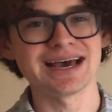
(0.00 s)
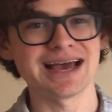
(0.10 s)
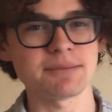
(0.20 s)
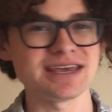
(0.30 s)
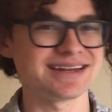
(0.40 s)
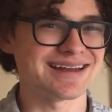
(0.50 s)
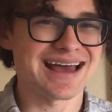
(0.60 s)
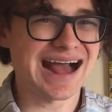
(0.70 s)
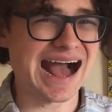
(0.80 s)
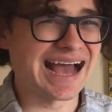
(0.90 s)

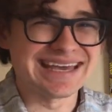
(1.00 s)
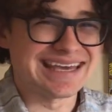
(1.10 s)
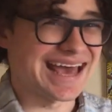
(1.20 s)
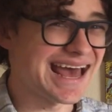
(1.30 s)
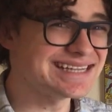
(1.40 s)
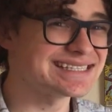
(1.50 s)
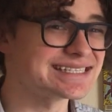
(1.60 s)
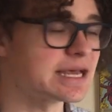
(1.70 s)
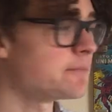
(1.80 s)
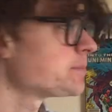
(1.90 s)
I
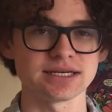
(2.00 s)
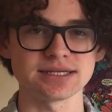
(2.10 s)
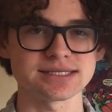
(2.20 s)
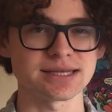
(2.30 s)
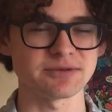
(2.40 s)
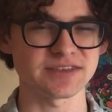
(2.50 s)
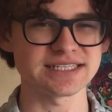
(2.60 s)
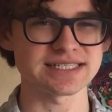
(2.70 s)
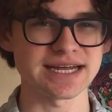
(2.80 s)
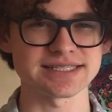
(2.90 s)
guess? Some of
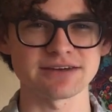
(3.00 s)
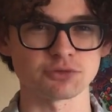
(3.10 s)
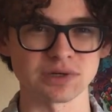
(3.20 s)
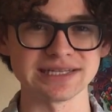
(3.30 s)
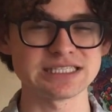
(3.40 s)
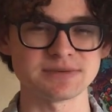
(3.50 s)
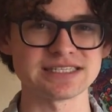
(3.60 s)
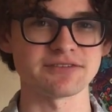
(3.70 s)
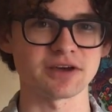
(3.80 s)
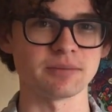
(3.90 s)
these stands have really
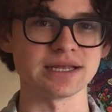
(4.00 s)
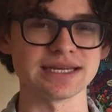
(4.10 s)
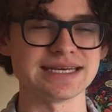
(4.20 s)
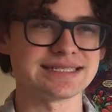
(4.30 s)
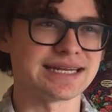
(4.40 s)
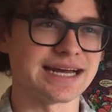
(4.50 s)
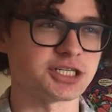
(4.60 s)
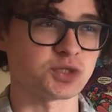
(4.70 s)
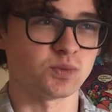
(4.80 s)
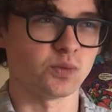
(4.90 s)
specific abilities that I
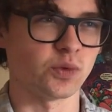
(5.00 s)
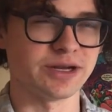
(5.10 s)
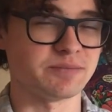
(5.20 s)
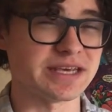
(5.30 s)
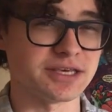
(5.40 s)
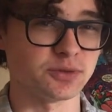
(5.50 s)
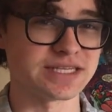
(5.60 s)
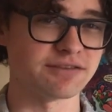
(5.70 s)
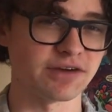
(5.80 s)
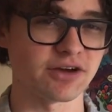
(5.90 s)
just wouldn't be
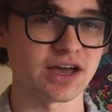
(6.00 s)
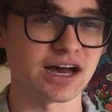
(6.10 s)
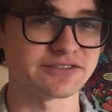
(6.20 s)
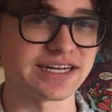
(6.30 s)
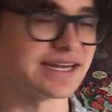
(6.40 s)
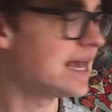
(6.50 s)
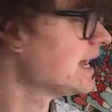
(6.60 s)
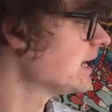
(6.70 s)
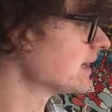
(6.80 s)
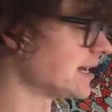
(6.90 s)
using very often,
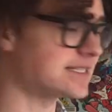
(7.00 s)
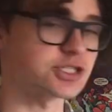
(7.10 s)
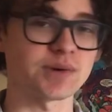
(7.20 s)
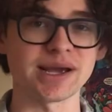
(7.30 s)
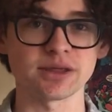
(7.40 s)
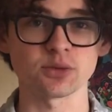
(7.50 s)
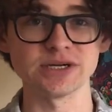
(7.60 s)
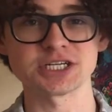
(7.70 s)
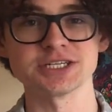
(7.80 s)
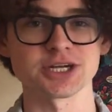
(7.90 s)
like Strength,
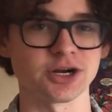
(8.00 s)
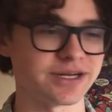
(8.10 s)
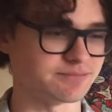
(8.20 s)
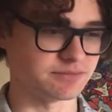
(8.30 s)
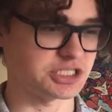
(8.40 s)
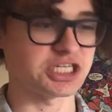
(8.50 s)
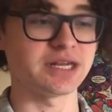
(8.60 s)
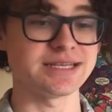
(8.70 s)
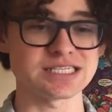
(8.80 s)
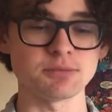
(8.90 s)
which can turn a
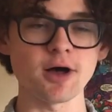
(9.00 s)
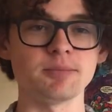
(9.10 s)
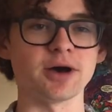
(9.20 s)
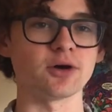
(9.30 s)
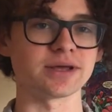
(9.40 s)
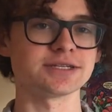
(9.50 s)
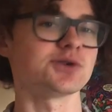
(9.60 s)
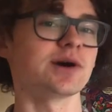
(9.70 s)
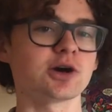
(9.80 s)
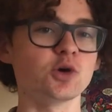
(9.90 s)
shitty small boat
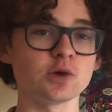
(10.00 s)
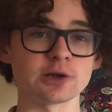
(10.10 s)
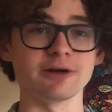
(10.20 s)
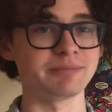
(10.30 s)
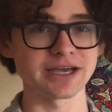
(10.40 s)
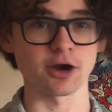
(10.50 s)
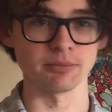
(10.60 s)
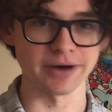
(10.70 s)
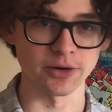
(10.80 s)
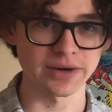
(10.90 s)
into a cooler, bigger
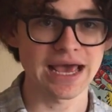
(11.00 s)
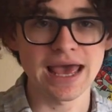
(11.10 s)
boat.